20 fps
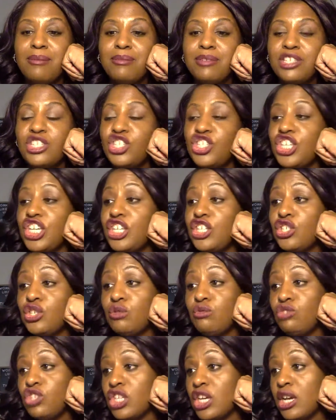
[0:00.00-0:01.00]
She
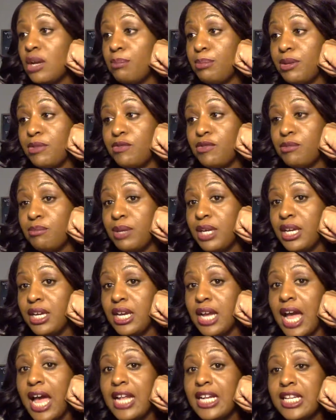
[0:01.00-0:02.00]
too jumpy for
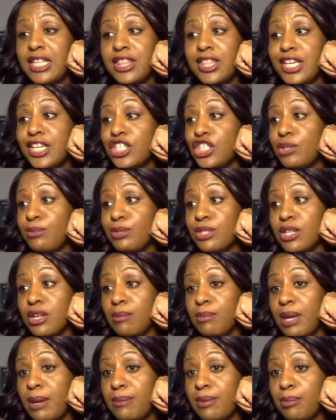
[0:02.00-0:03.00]
me. I didn't think she was going to
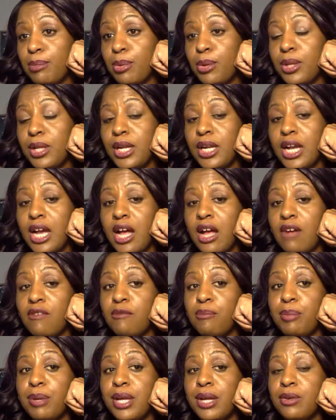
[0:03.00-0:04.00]
be able to pull it
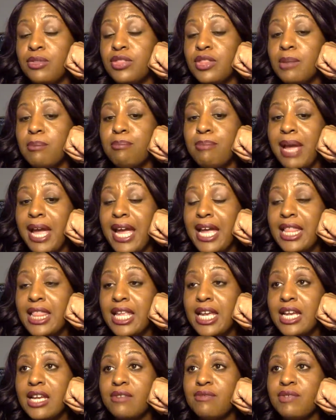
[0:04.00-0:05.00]
off, but the
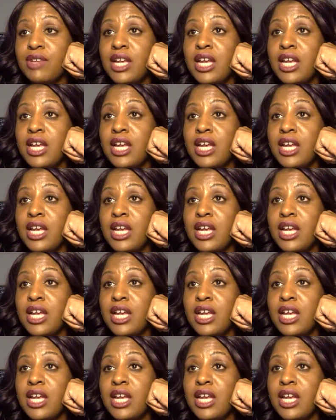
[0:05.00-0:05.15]
bailiff